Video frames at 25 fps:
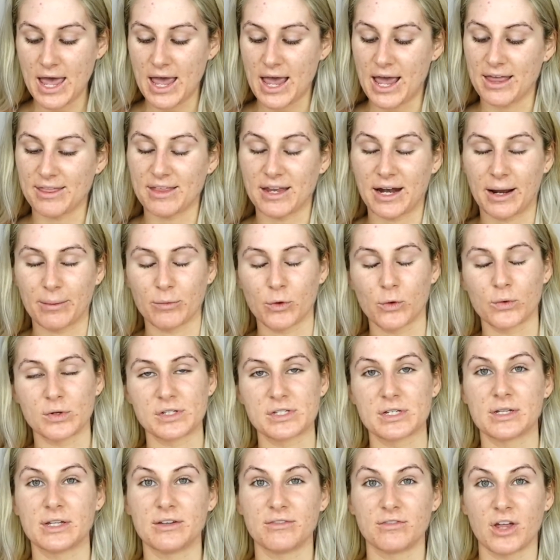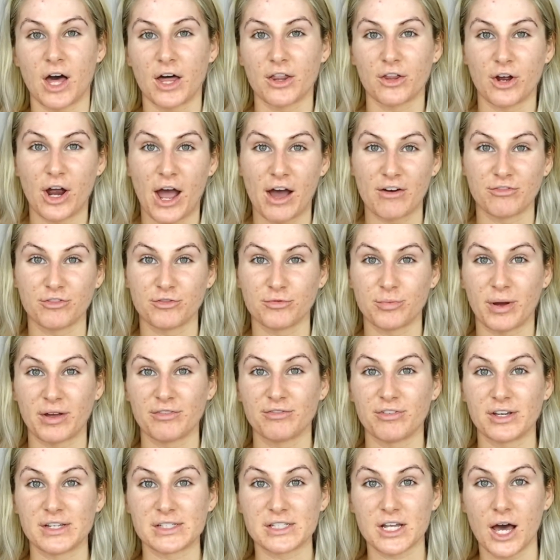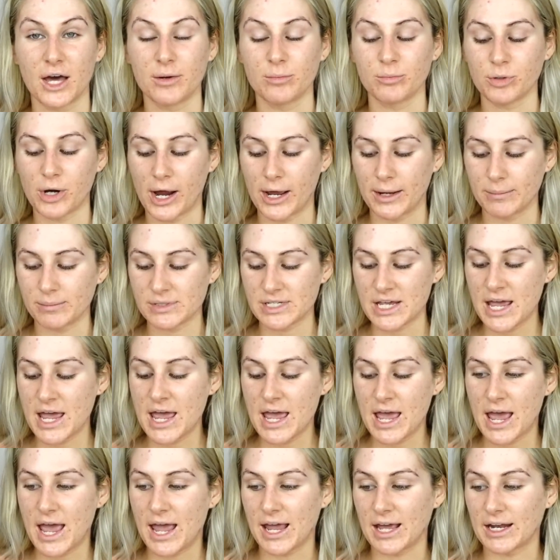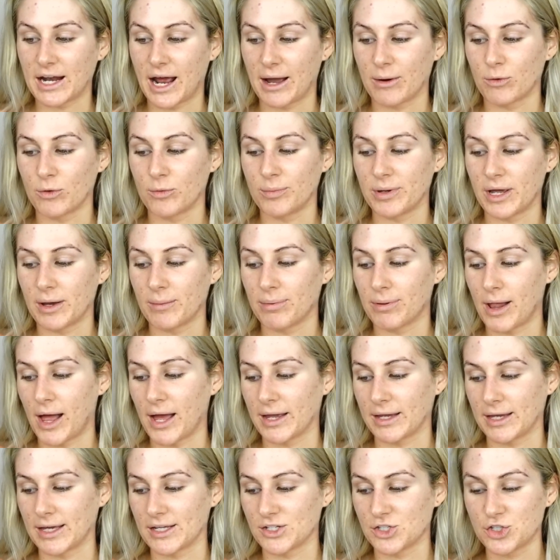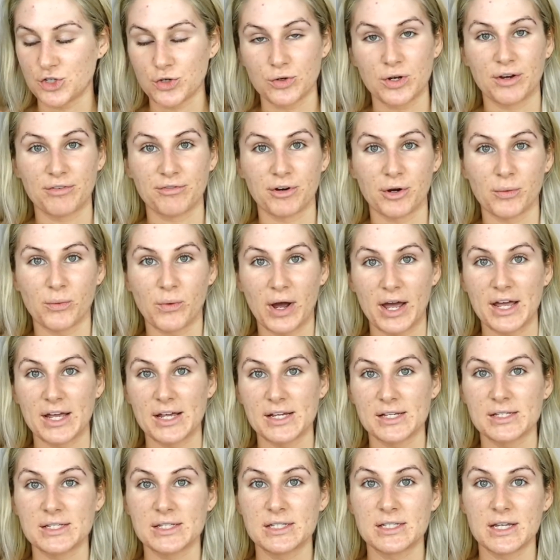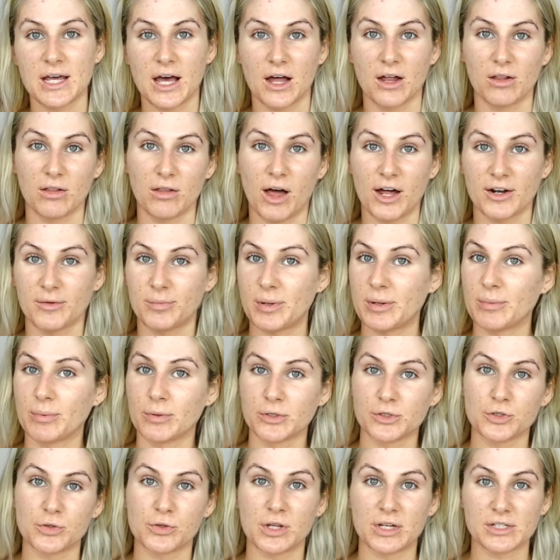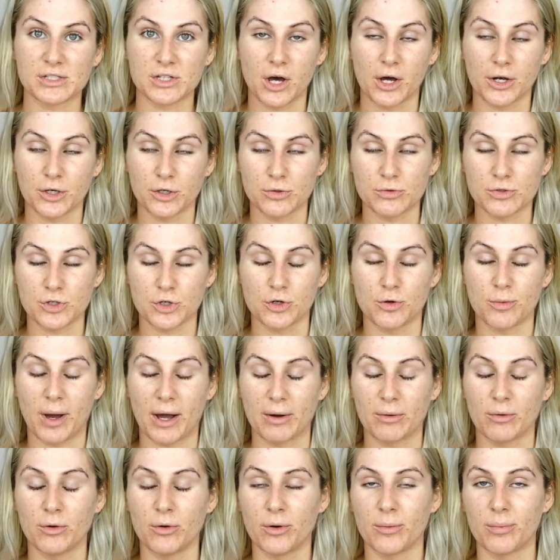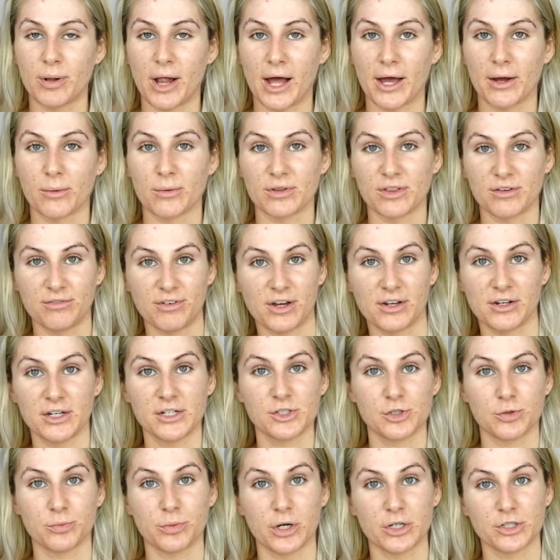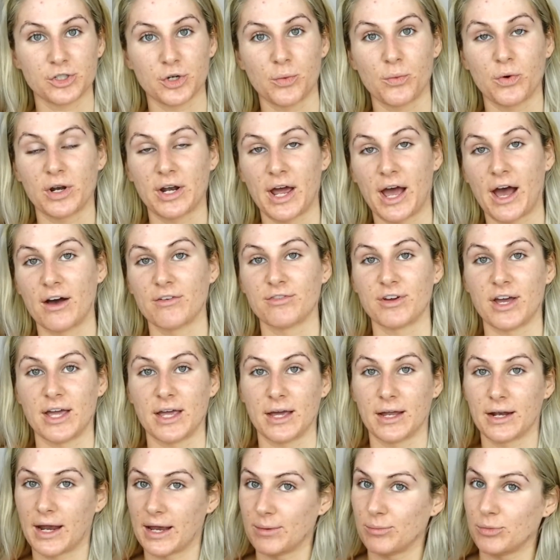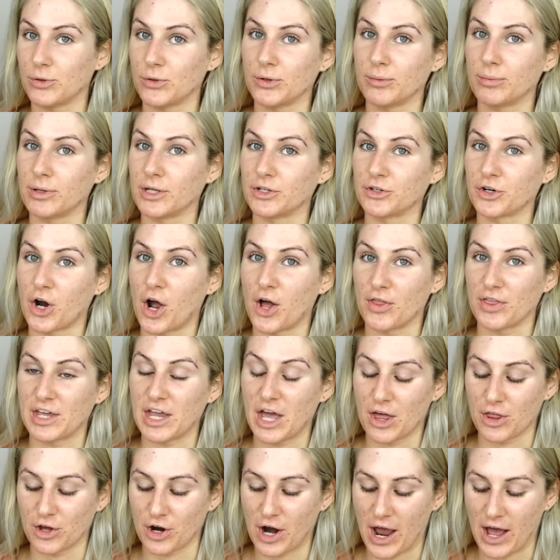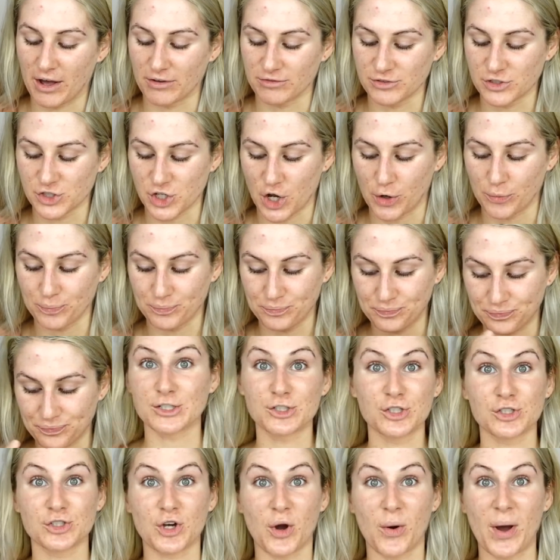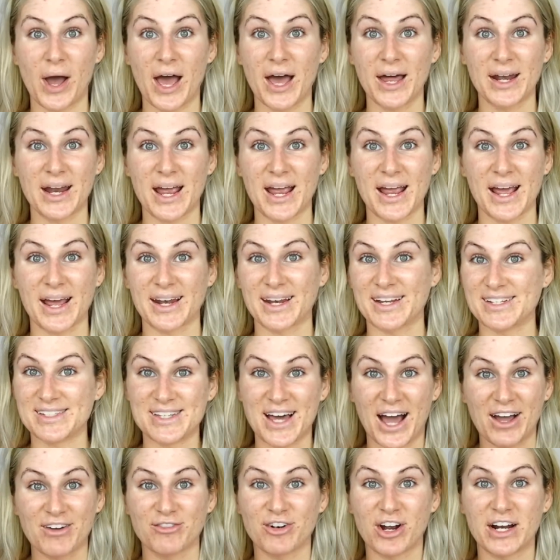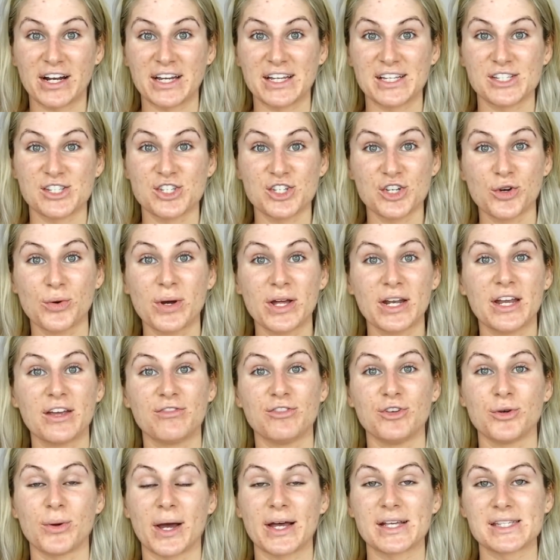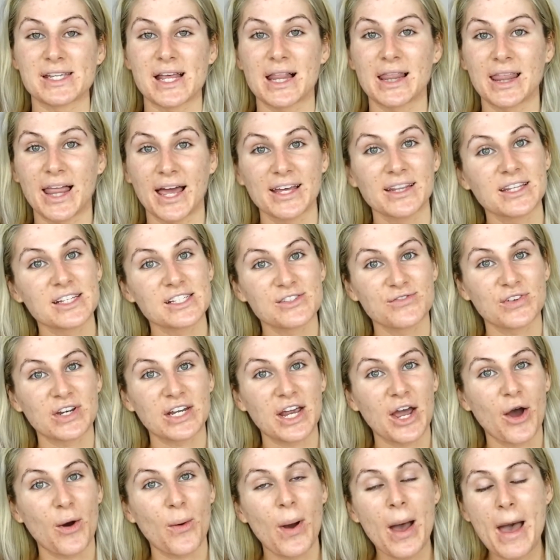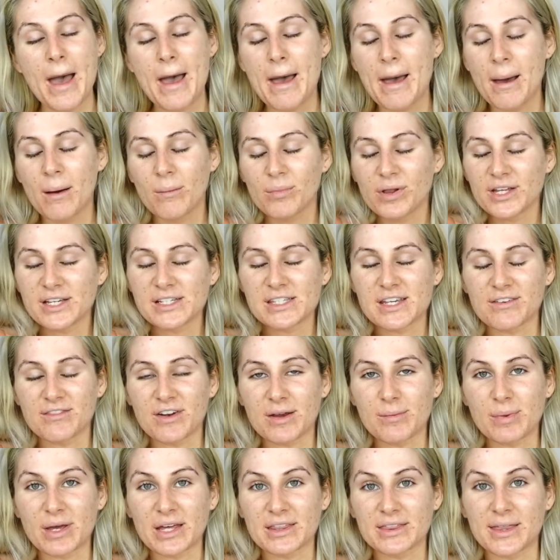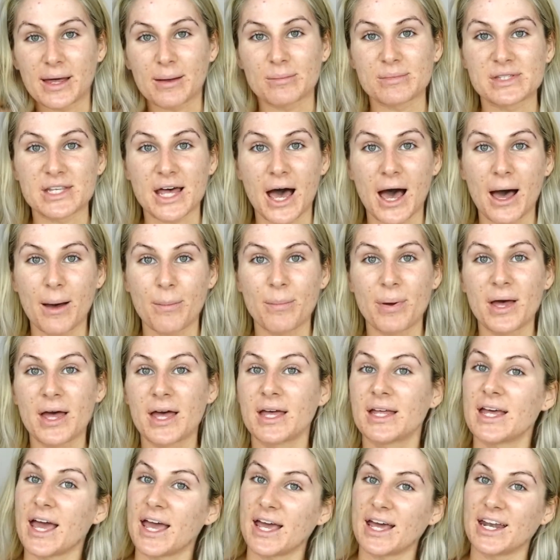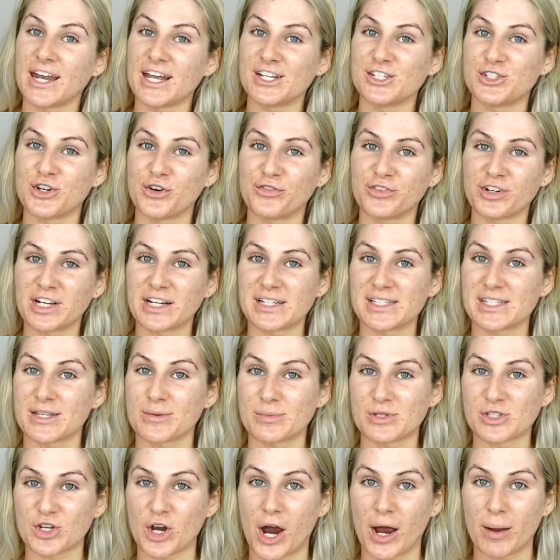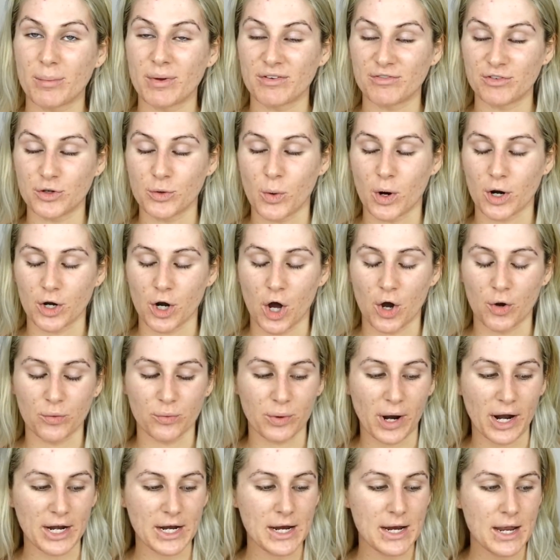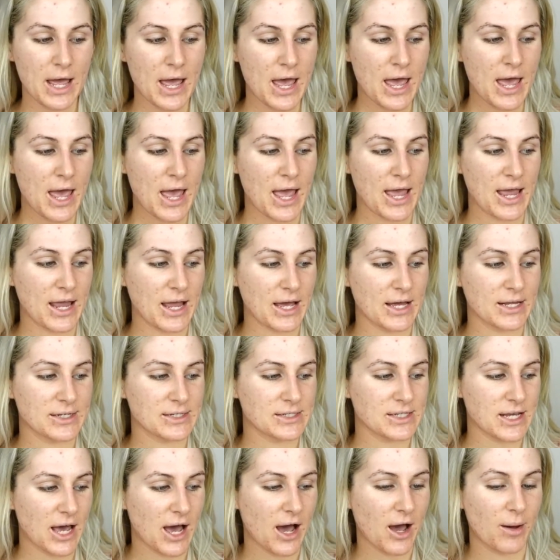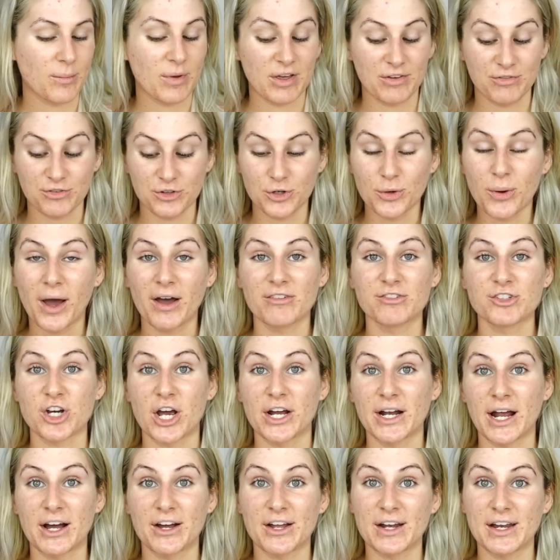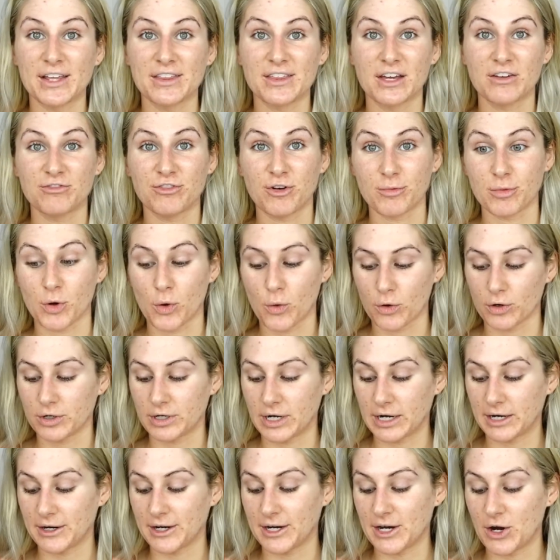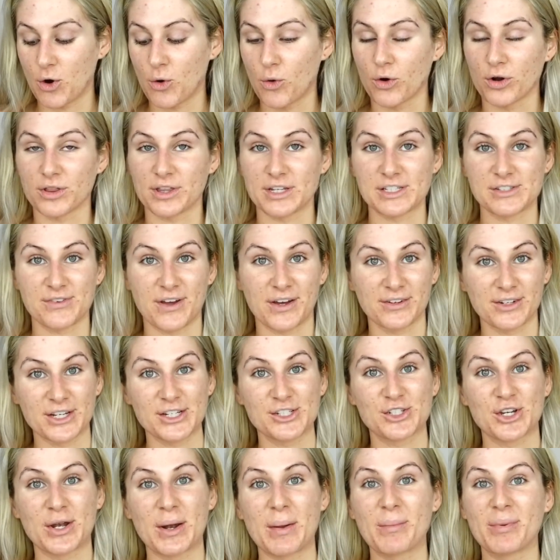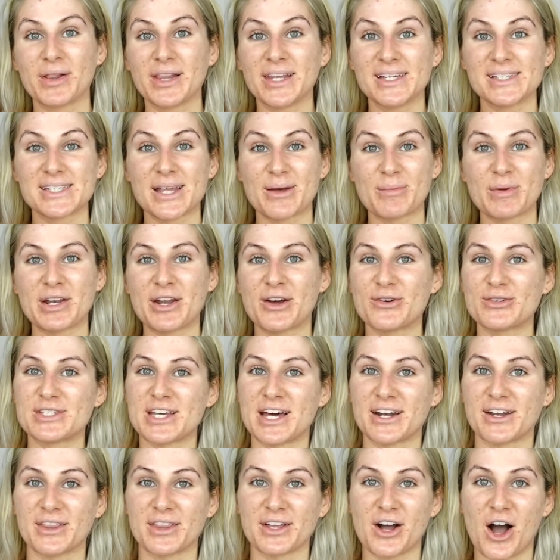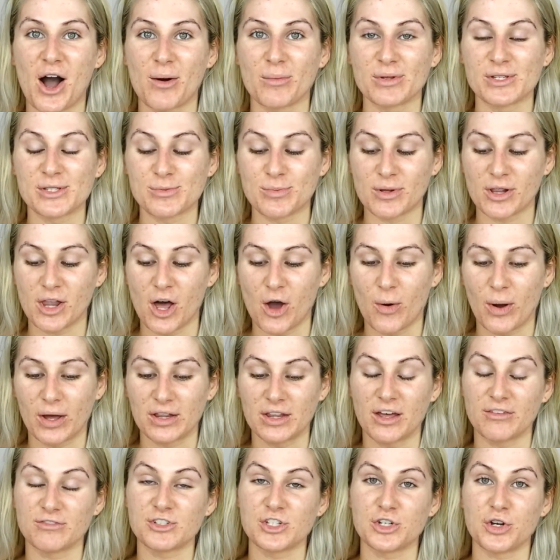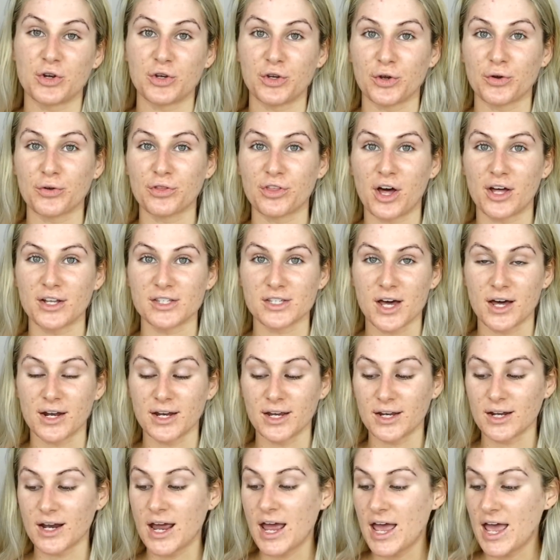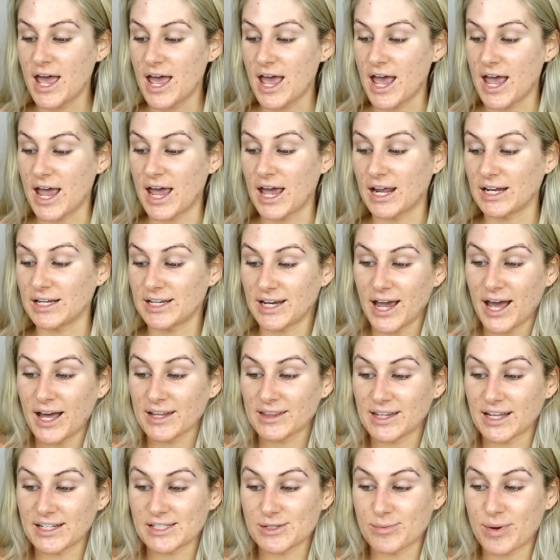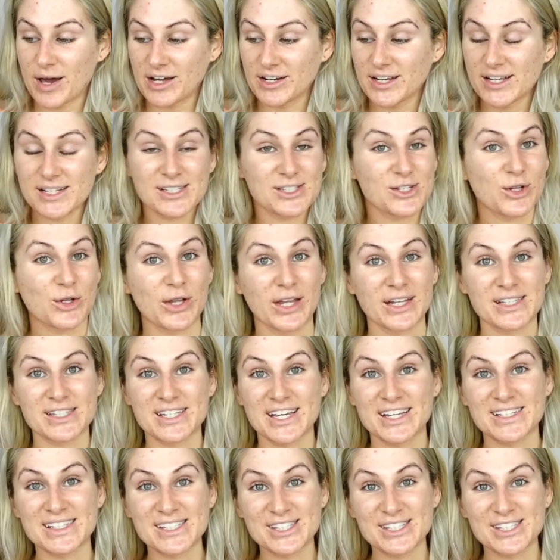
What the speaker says: and then I'm going to leave the other half of my face unprimed, and I will be applying it 2 different ways. A lot of people do this on YouTube. I will apply it with a foundation brush on one half and a beauty blender on the other half. So let's just go ahead and dive right into it. If you guys like this video, please give it a big thumbs up and don't forget to subscribe if you aren't already. And if you have tried out anything from The Ordinary or this foundation, please let me know down in the comments below. I'd love to know your thoughts on it. And yeah, that's about it. So let's get